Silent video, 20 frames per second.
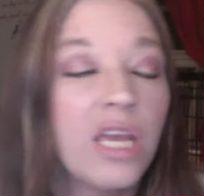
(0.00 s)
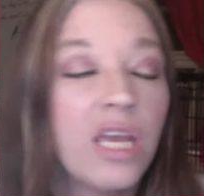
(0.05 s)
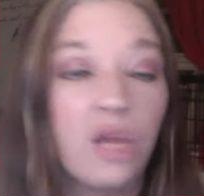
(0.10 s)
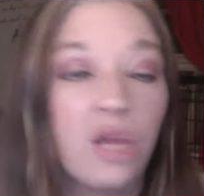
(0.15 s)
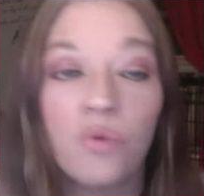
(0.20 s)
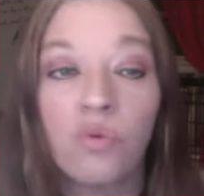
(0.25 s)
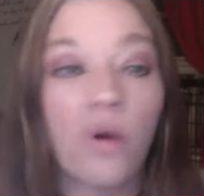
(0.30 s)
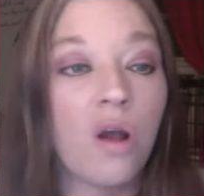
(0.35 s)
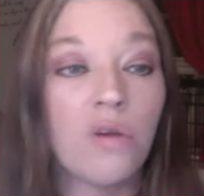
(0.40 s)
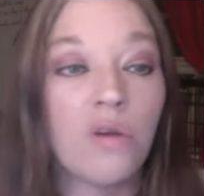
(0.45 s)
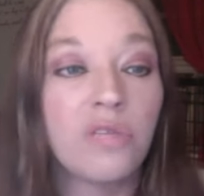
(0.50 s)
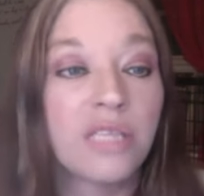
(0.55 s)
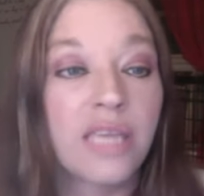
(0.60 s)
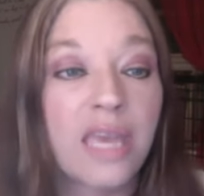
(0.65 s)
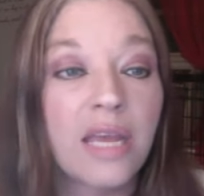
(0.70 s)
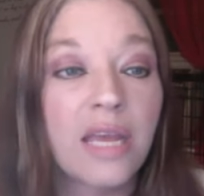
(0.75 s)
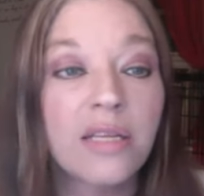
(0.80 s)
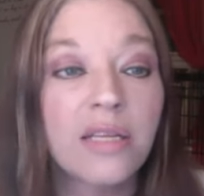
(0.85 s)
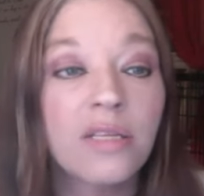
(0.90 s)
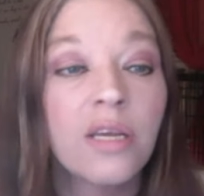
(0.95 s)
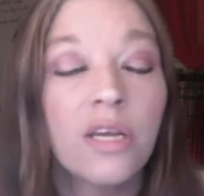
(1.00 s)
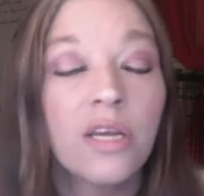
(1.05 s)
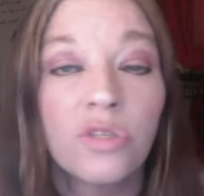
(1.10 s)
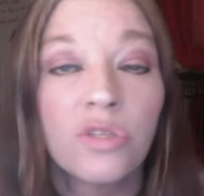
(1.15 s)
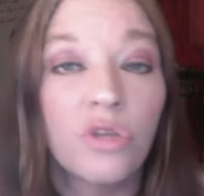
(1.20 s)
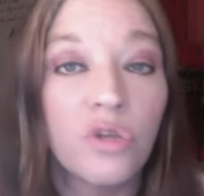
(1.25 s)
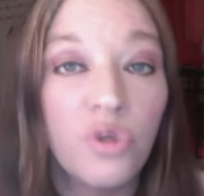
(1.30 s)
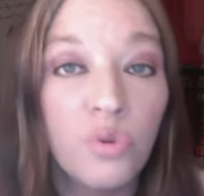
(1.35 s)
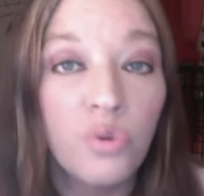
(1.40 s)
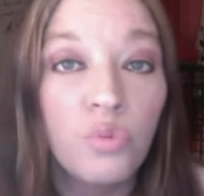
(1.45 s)
he rose again,
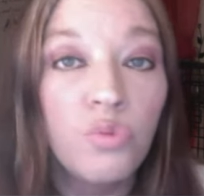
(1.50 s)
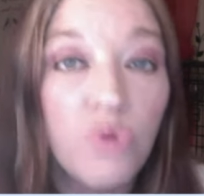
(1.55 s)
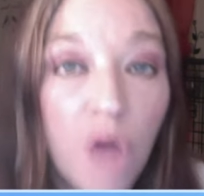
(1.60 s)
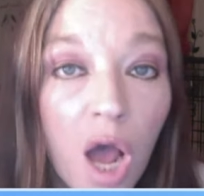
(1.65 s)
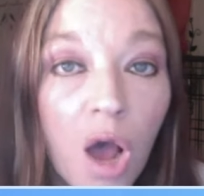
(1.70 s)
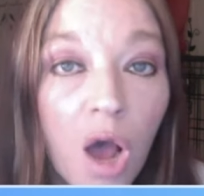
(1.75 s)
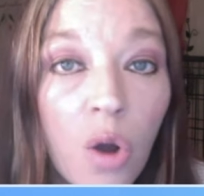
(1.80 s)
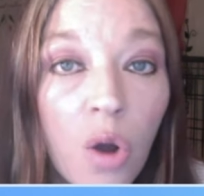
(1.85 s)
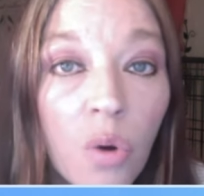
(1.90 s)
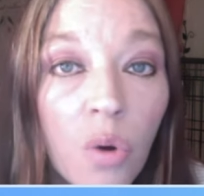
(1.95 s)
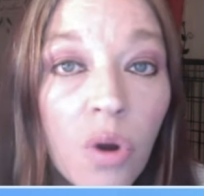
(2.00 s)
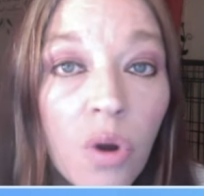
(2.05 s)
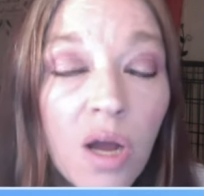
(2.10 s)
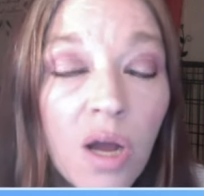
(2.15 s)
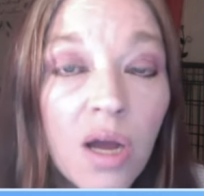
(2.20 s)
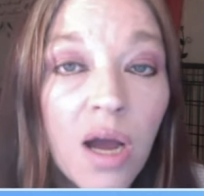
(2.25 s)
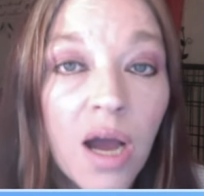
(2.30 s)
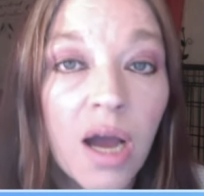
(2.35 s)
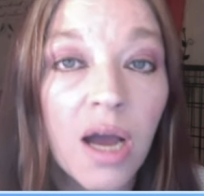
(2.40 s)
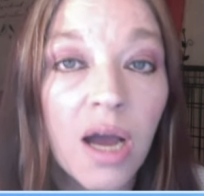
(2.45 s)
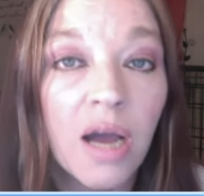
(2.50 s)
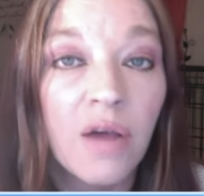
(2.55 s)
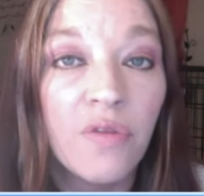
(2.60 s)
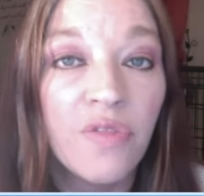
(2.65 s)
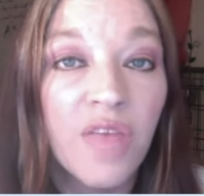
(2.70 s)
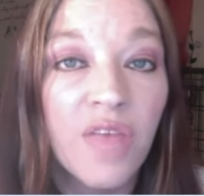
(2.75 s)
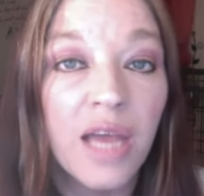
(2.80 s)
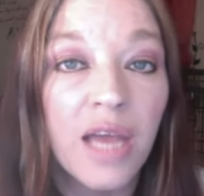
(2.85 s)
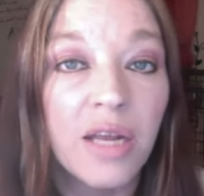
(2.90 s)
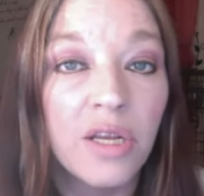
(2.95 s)
so you know uh,
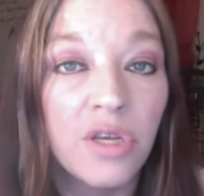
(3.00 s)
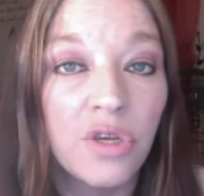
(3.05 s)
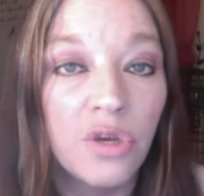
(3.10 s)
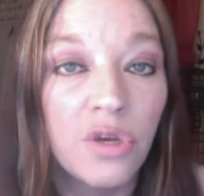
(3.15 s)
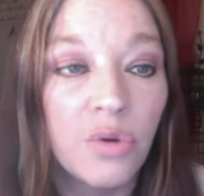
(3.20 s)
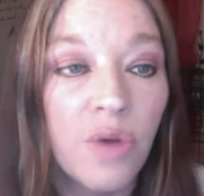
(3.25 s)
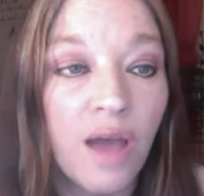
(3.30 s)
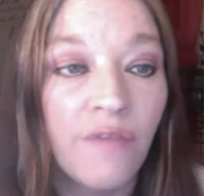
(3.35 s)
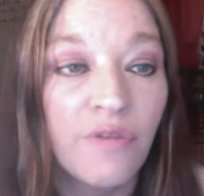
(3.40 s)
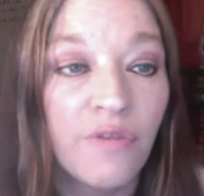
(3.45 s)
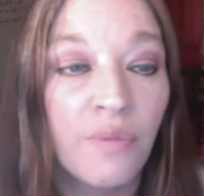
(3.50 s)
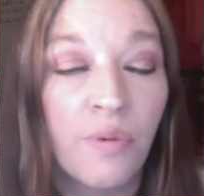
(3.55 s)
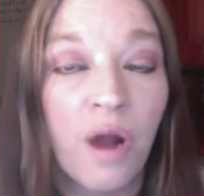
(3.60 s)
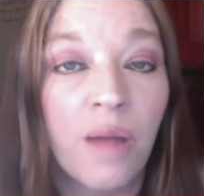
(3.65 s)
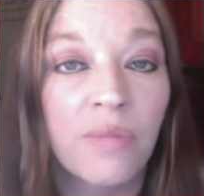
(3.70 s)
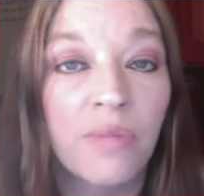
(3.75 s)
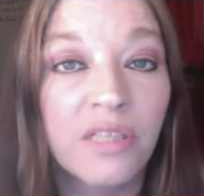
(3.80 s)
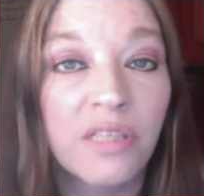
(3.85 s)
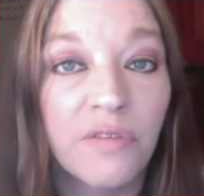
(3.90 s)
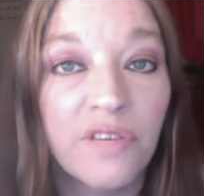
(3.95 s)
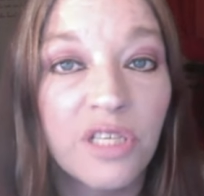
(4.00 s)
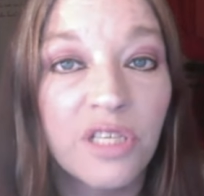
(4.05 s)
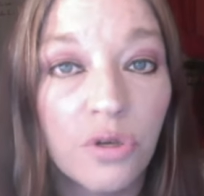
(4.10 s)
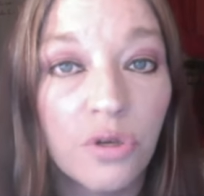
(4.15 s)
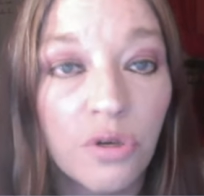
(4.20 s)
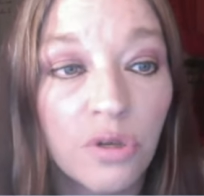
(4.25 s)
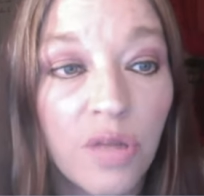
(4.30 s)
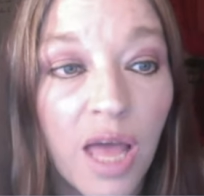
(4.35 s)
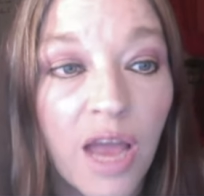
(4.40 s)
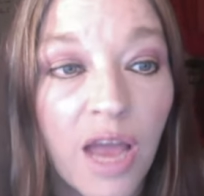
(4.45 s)
that you have the promise of
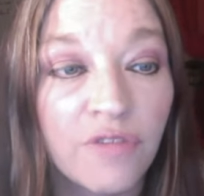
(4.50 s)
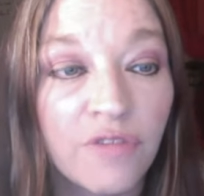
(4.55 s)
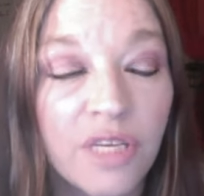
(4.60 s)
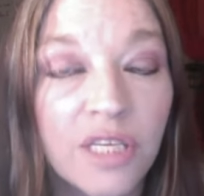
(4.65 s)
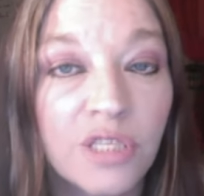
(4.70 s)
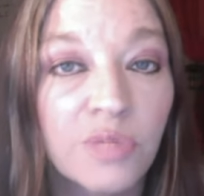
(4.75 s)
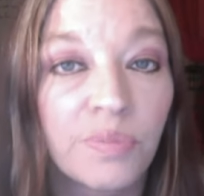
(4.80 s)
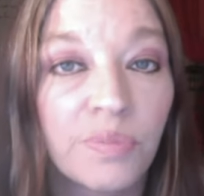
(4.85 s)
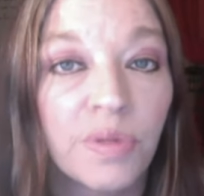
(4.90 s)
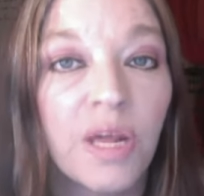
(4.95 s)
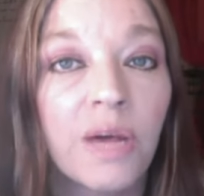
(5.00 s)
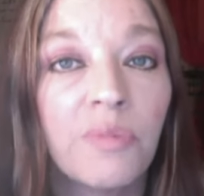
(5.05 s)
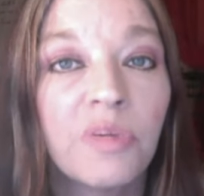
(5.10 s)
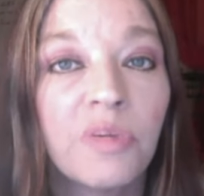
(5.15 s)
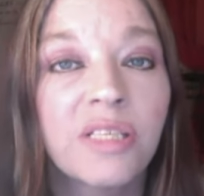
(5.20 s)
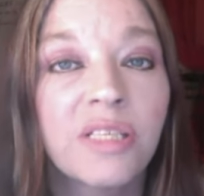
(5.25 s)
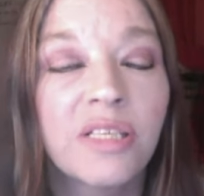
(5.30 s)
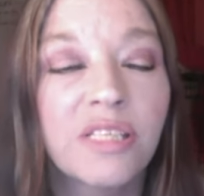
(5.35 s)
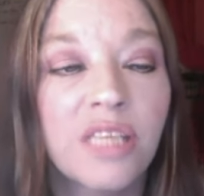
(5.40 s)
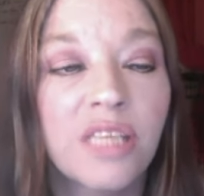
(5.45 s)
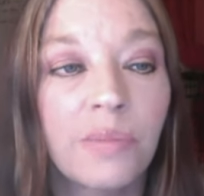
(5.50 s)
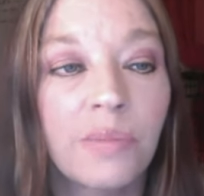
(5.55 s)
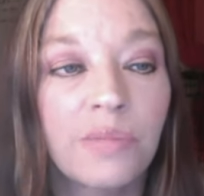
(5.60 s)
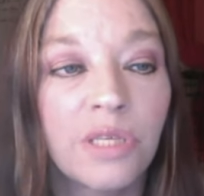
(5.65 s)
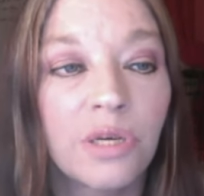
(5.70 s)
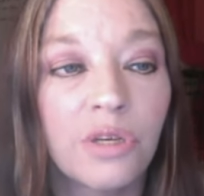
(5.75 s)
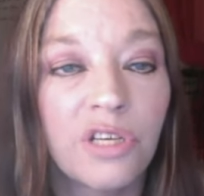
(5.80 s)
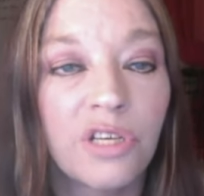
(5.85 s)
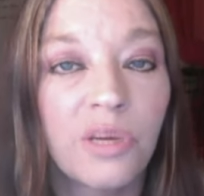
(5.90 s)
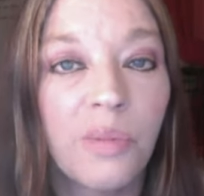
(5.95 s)
eternal life, that his blood was
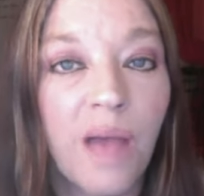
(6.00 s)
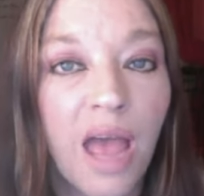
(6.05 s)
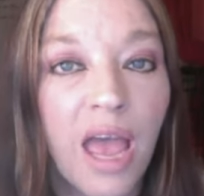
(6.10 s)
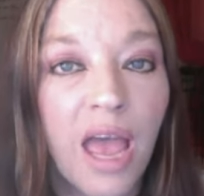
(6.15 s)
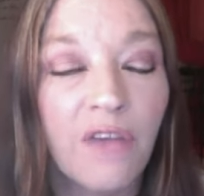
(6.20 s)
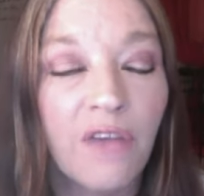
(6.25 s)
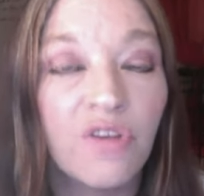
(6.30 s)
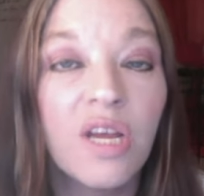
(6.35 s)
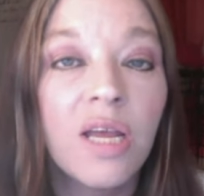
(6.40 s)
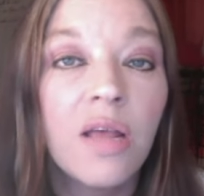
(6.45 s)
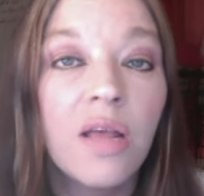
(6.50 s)
accepted on your behalf.